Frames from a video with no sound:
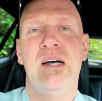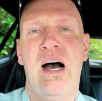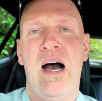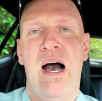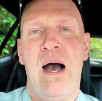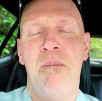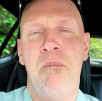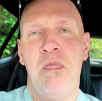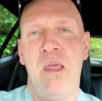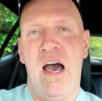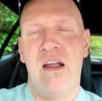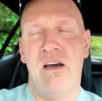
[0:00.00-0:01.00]

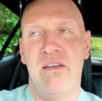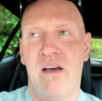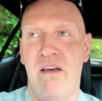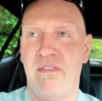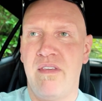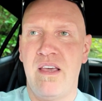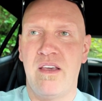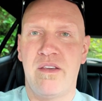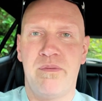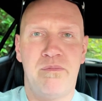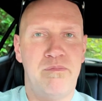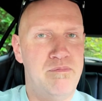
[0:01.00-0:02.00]
And I think